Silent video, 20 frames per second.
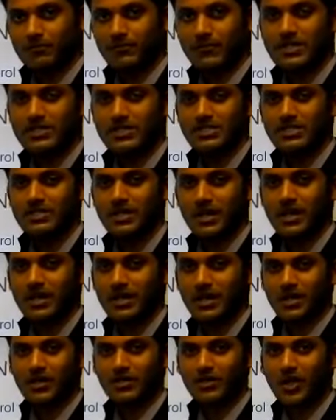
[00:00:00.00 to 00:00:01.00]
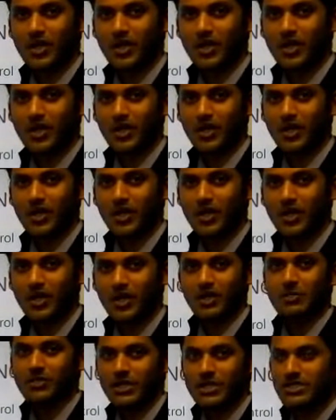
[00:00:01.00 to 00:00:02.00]
engine.
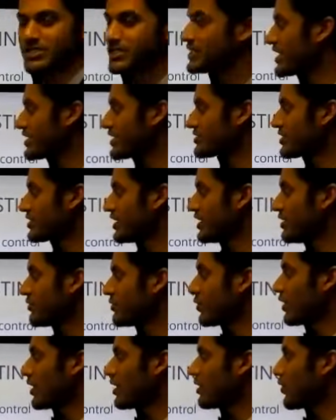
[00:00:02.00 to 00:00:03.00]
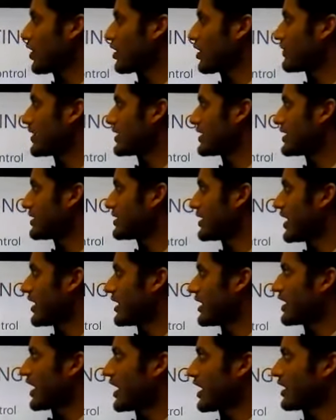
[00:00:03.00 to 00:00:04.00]
Talk about the engine test cell, what we did
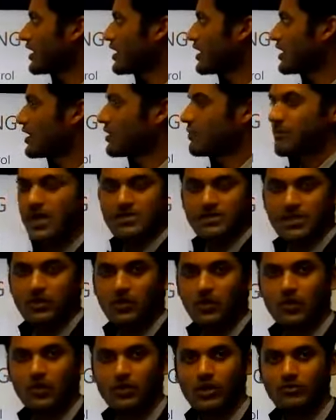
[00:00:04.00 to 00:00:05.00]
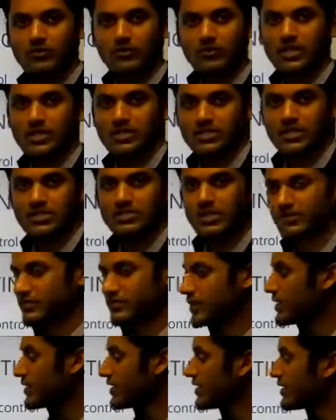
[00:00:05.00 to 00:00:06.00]
there, and a basic overview of the functional safety.
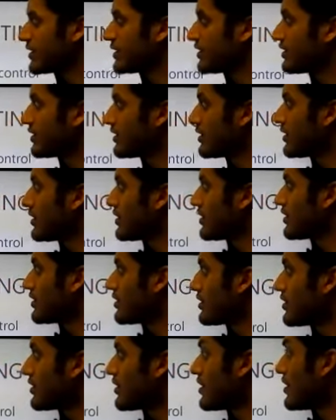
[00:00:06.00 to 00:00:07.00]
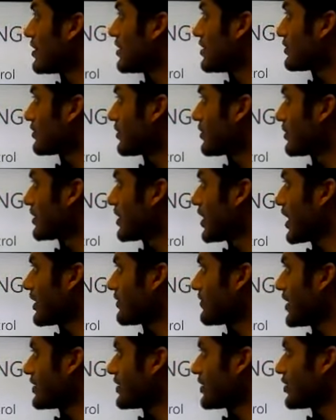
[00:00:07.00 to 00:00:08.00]
So in
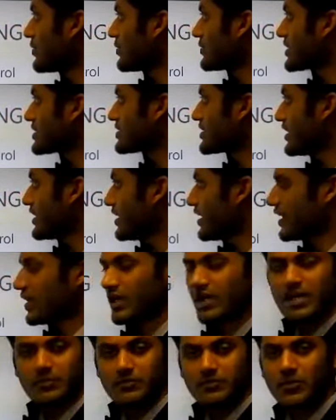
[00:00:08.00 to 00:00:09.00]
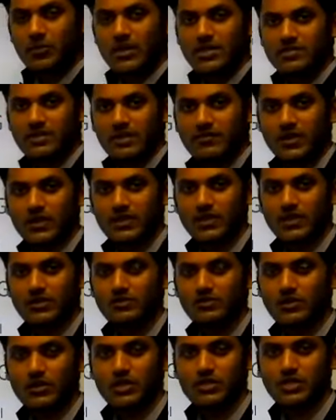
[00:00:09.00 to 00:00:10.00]
hardware in the loop testing, it proved as an
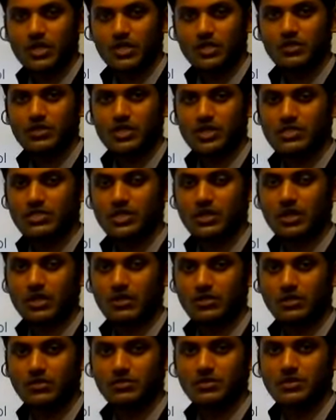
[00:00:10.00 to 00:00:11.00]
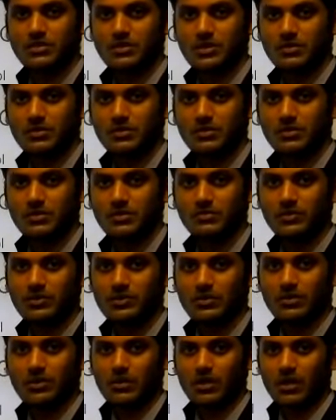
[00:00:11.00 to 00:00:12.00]
effective solution to test the control
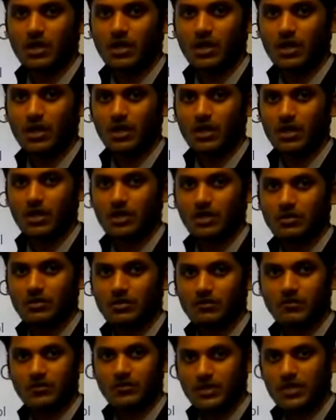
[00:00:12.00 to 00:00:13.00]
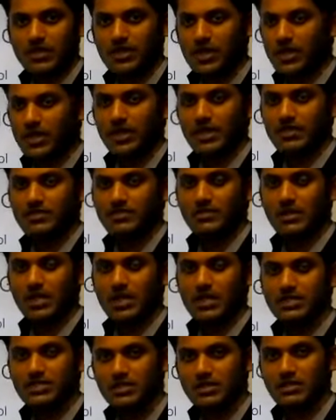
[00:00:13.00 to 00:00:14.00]
systems. The HIL
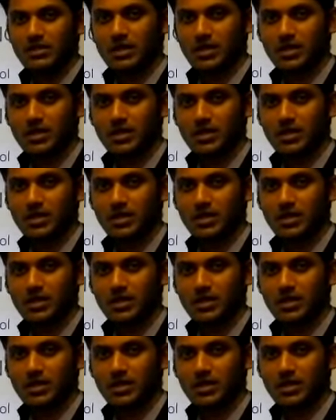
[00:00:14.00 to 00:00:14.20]
simulation